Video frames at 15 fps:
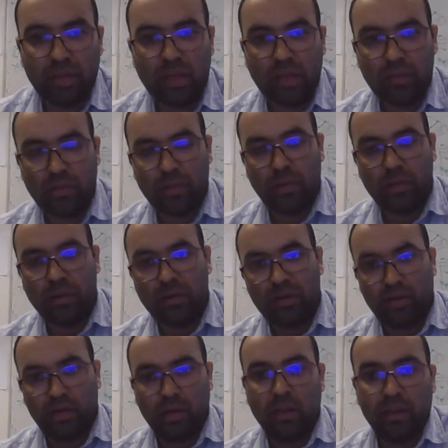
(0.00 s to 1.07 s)
our
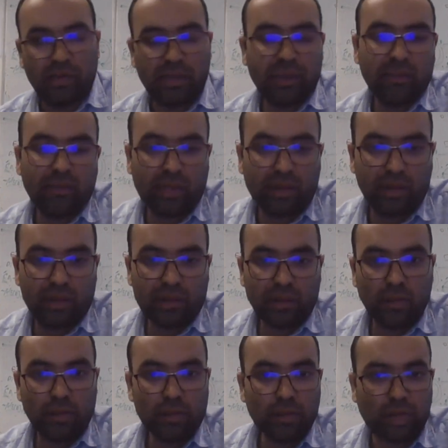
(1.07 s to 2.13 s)
relative error is
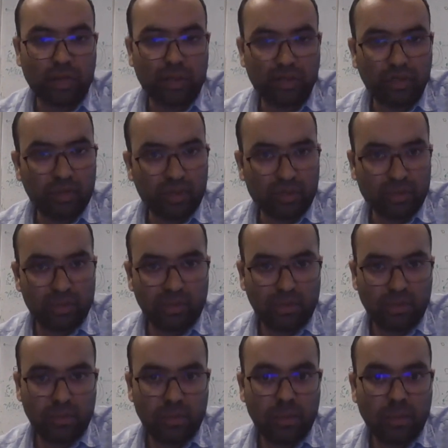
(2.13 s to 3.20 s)
close to 19%.
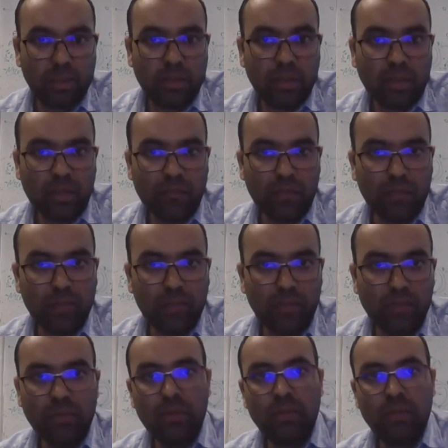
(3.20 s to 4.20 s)
And we do